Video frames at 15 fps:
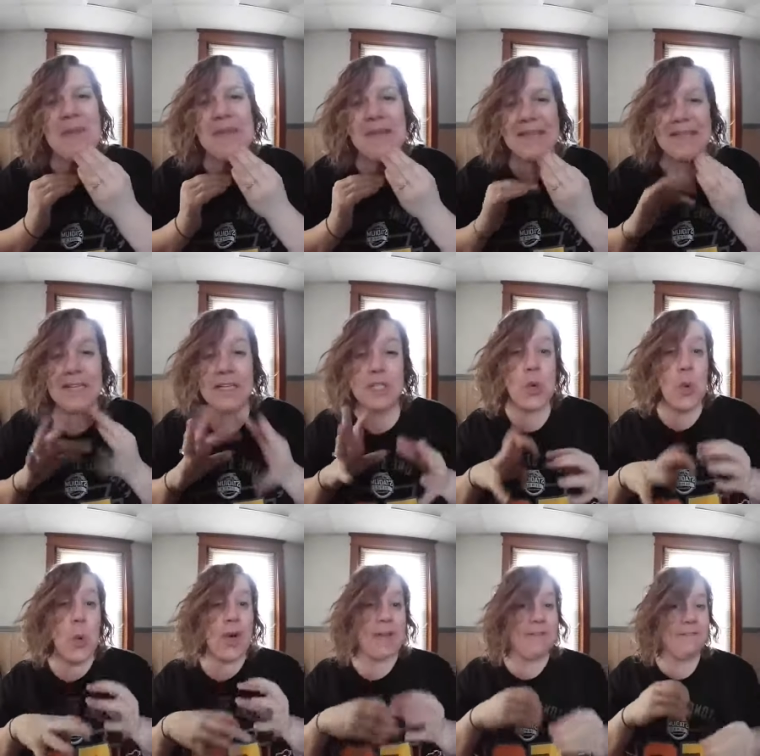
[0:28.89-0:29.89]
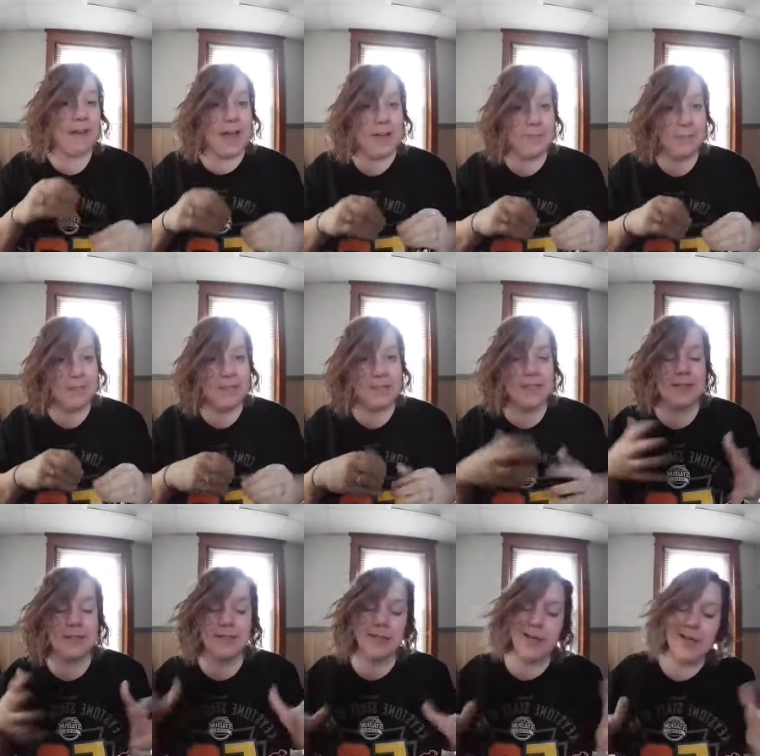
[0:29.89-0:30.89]
make it like 25 minutes
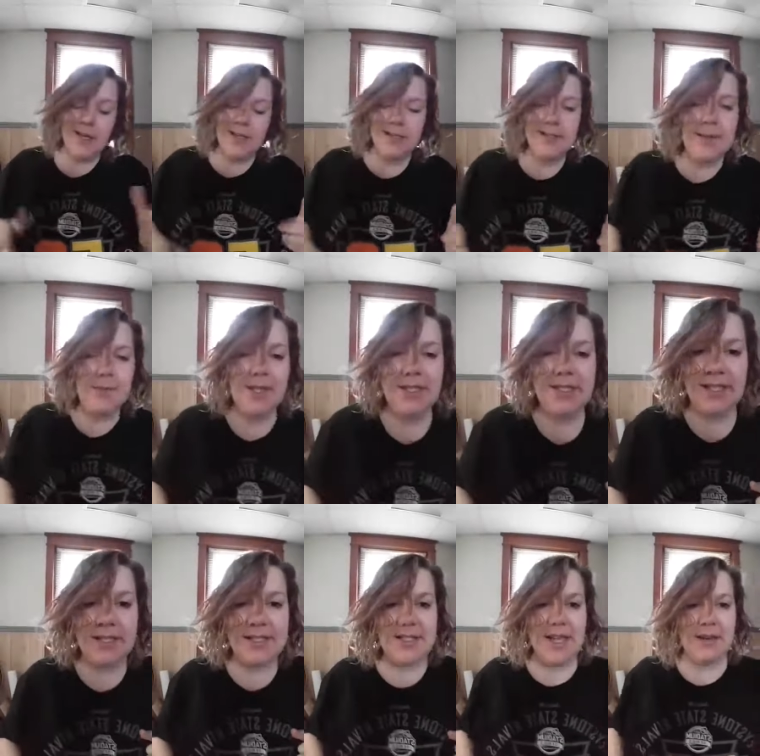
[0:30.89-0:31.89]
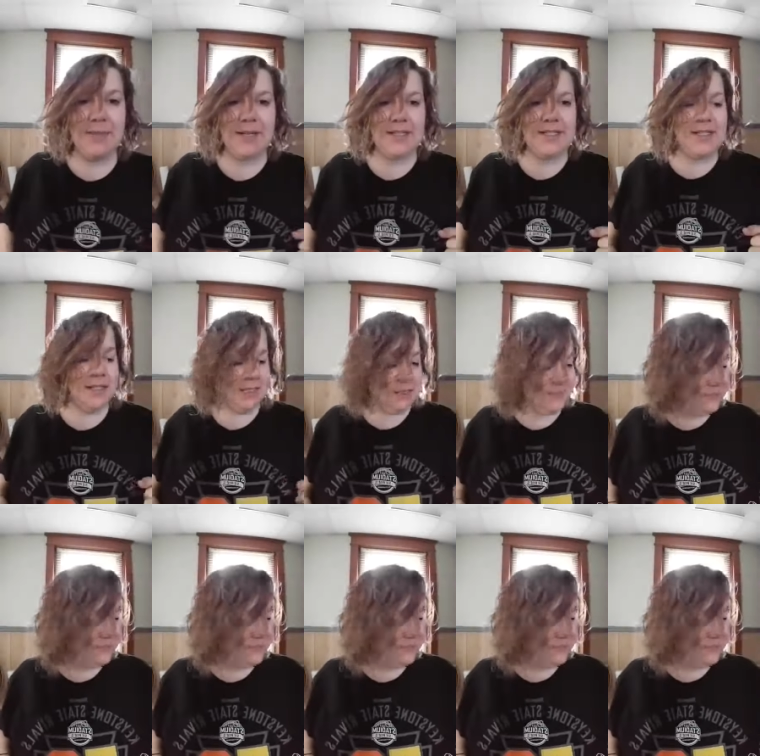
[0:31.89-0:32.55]
because 10 minutes late is not a big deal.